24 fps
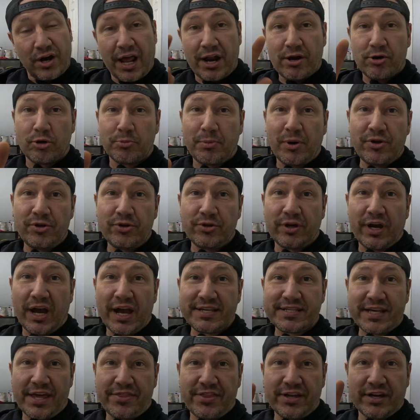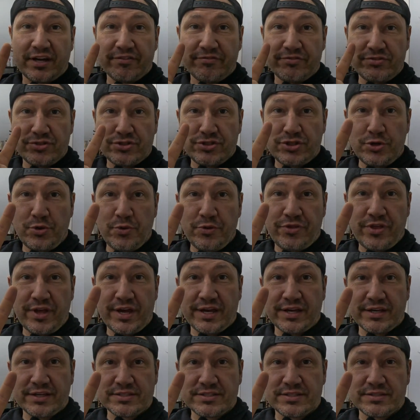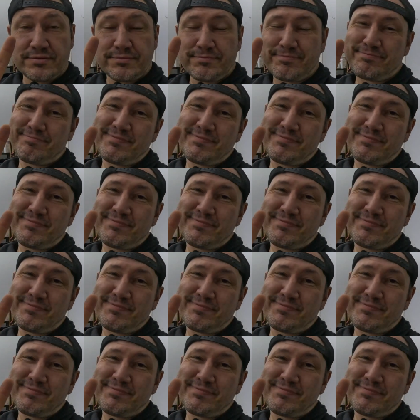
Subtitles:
and I don't know about you guys, I think of three things.